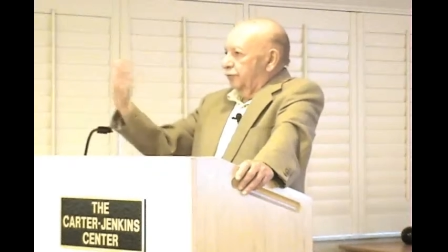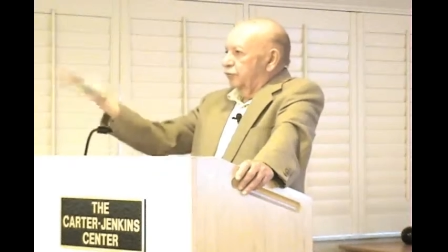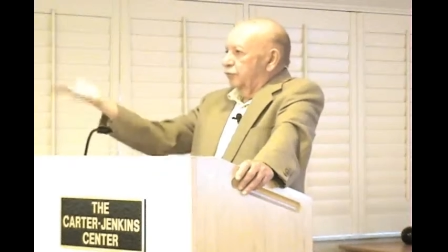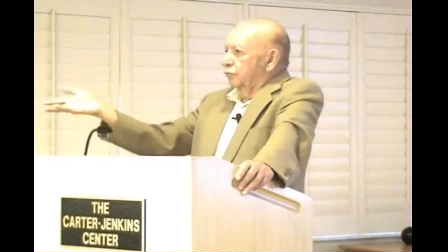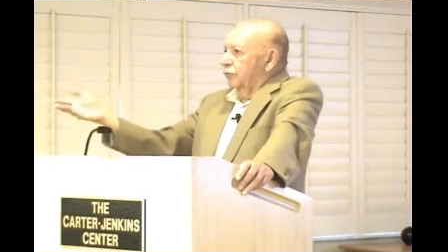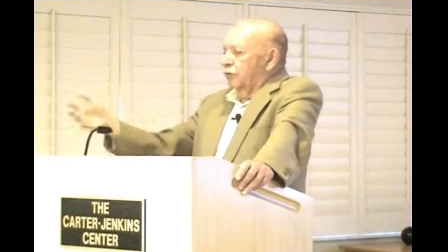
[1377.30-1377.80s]
as
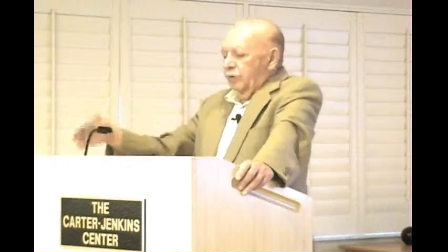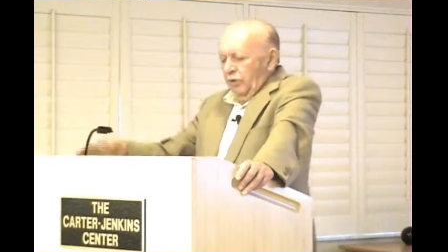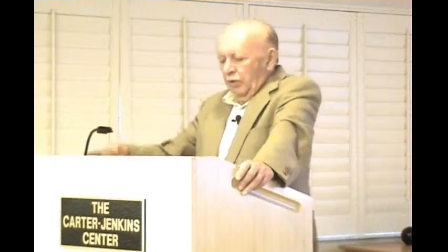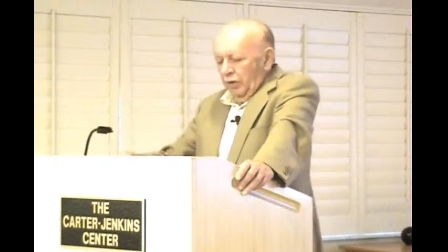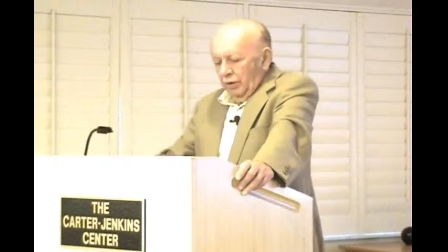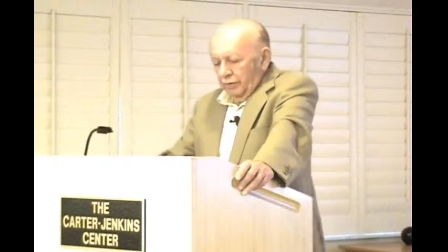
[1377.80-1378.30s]
you know,
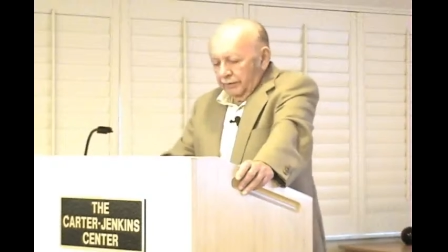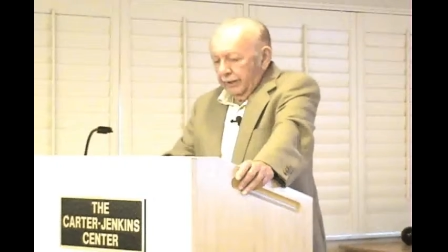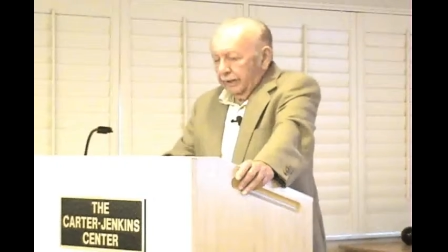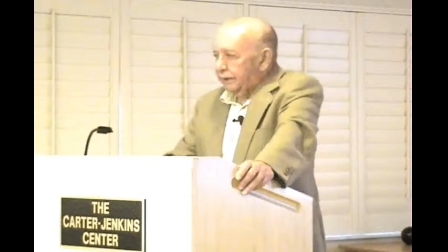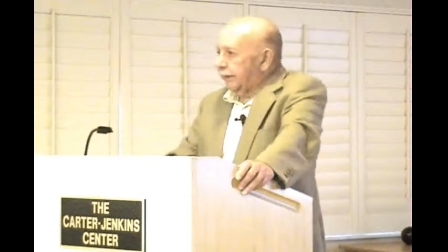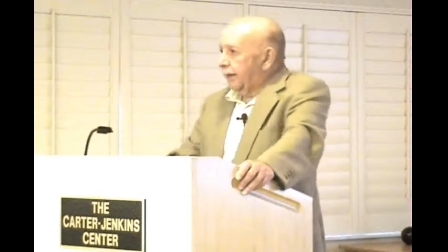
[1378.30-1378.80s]

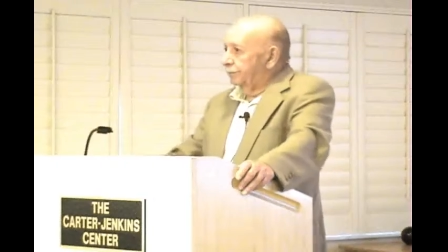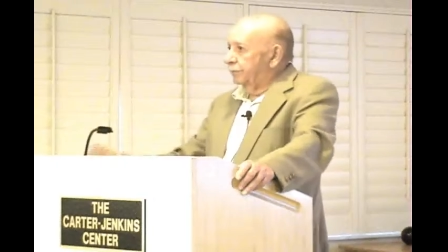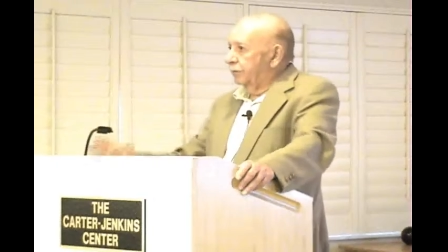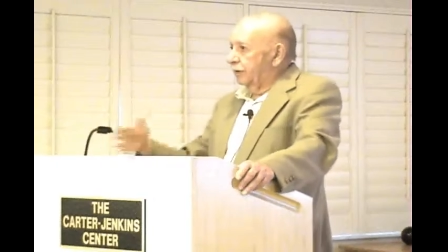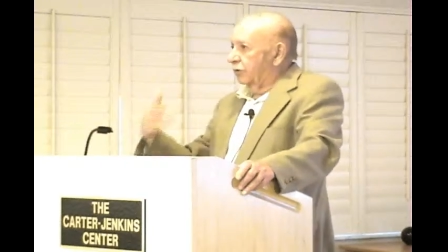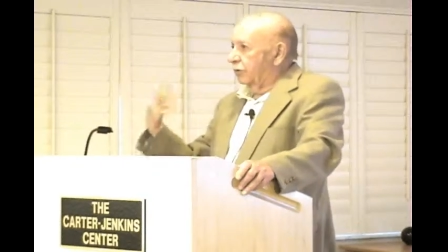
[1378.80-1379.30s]
that can
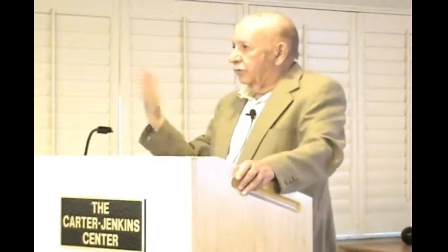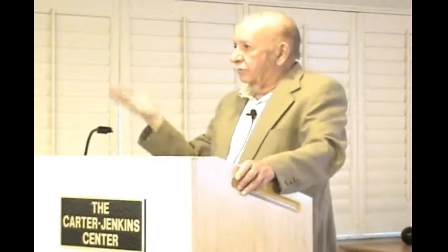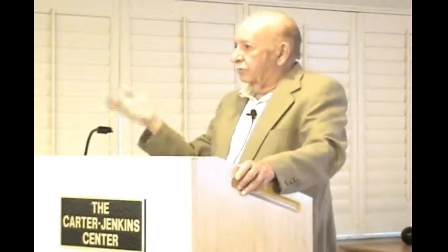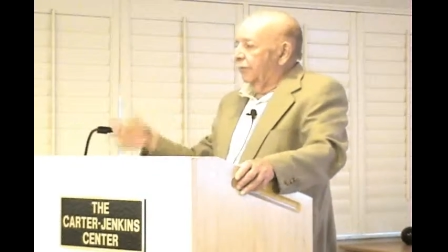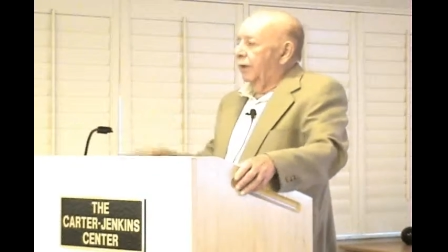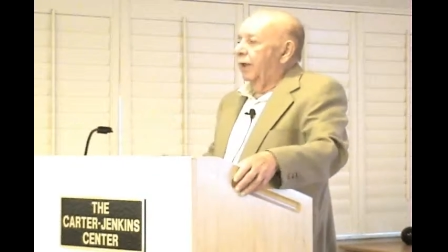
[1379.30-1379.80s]

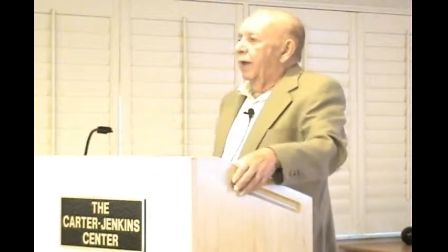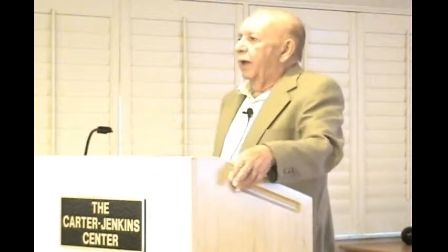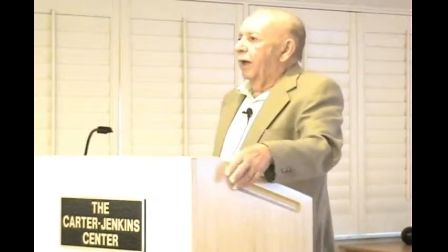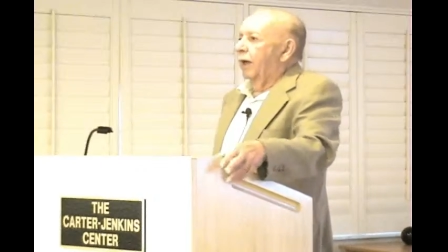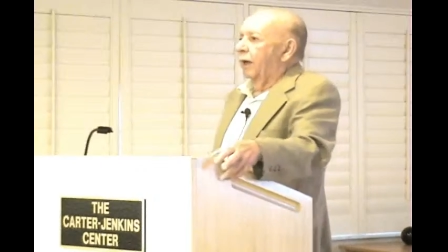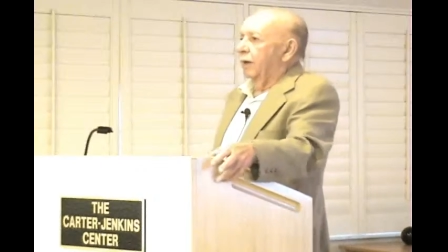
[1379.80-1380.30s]
become
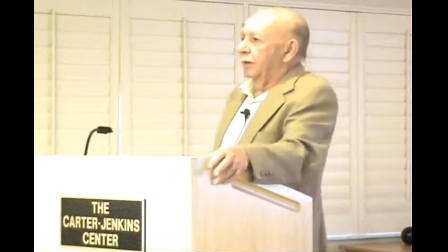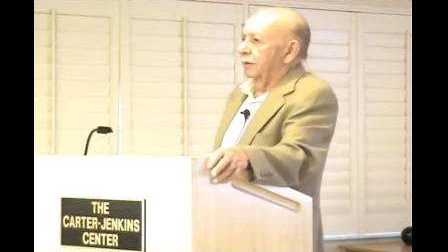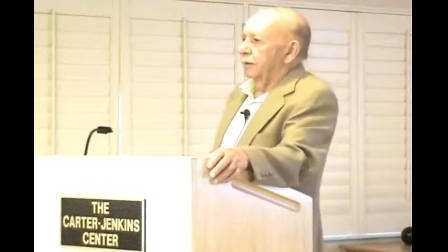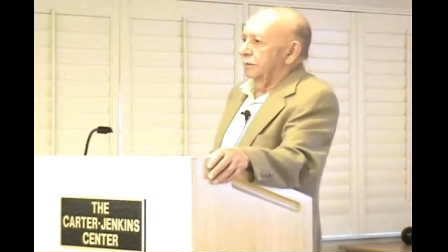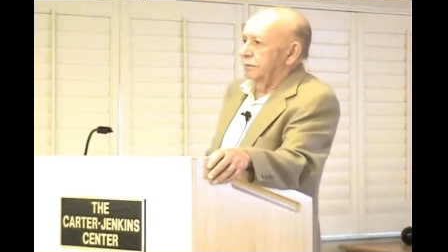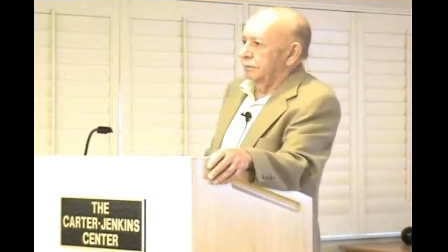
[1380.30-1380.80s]

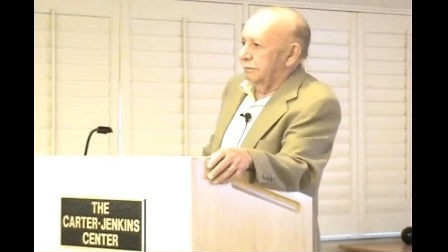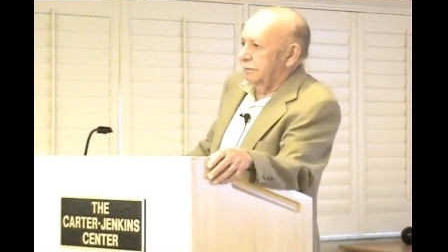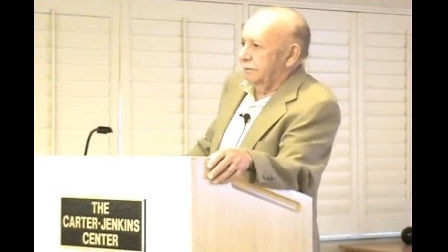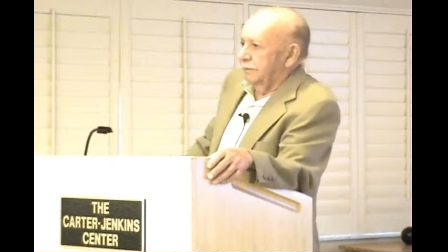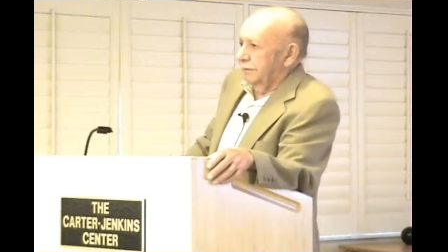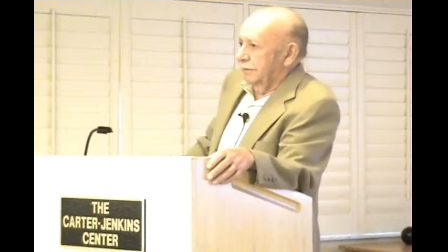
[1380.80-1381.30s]

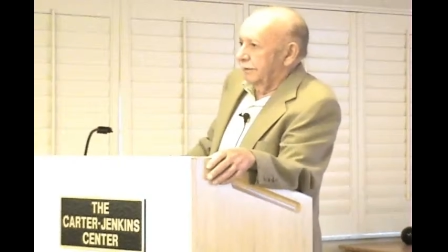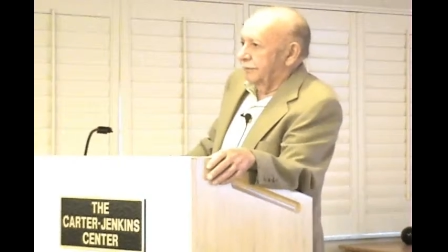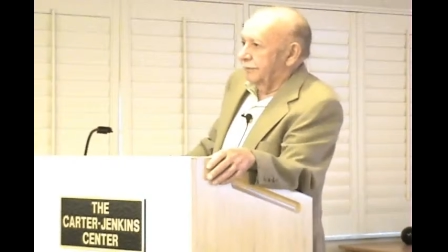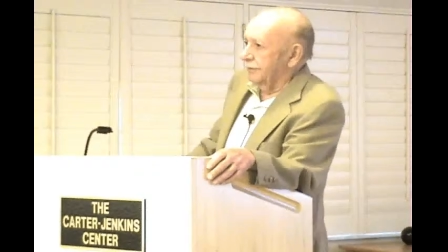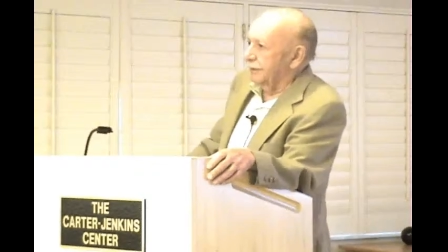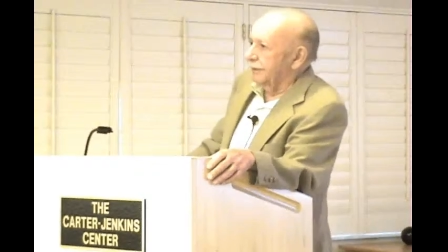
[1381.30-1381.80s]
a
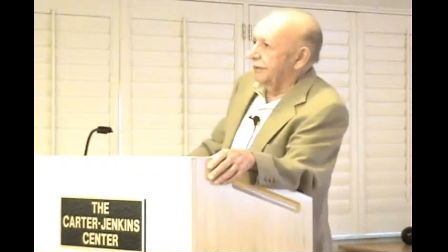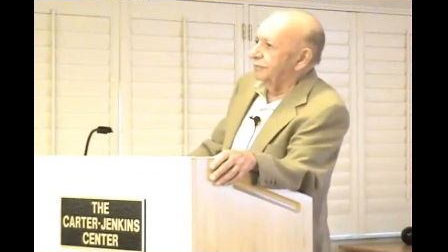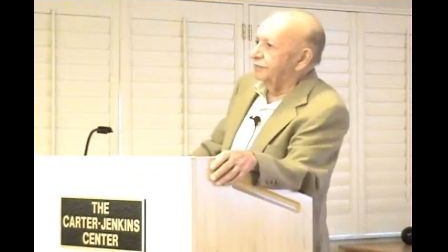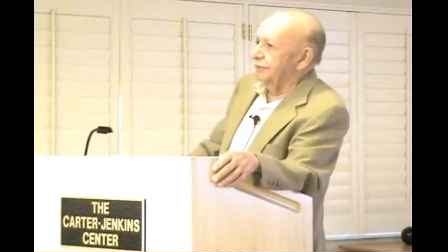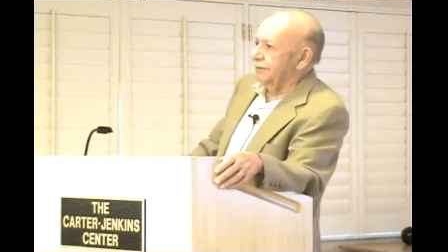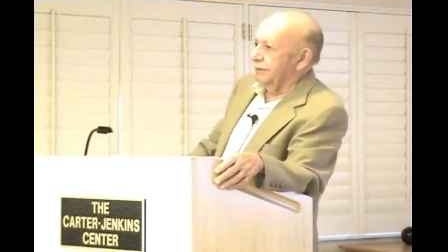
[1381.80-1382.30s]

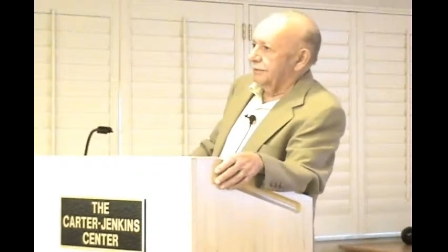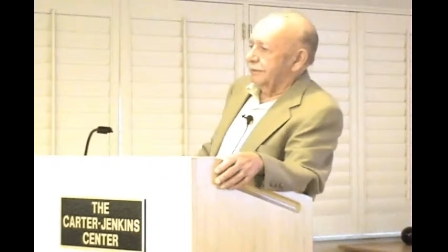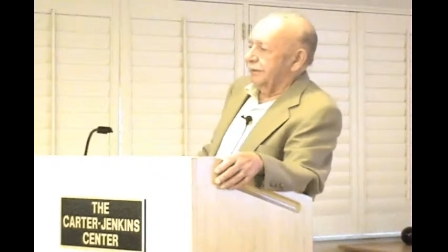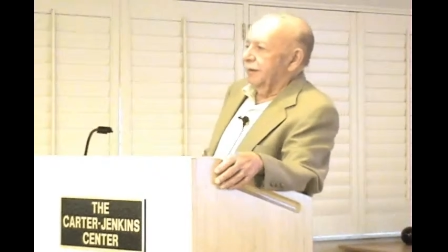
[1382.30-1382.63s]
significant